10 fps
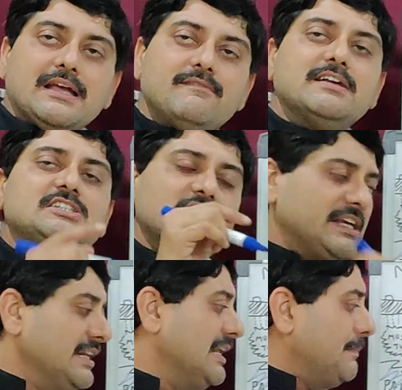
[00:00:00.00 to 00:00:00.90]
which
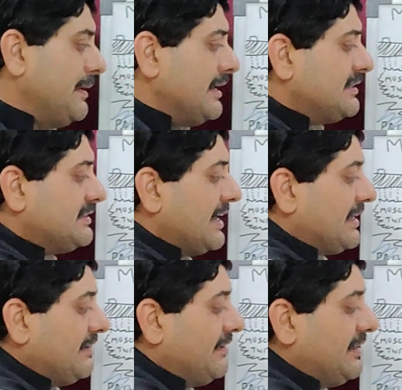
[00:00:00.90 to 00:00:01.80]
inhibits the
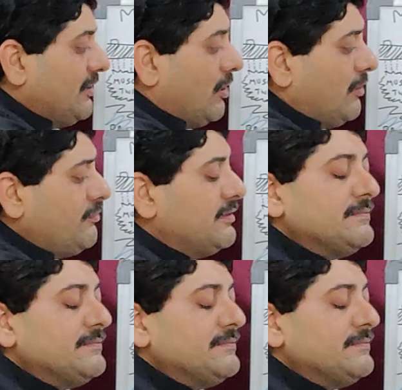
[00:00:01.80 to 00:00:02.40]
activity of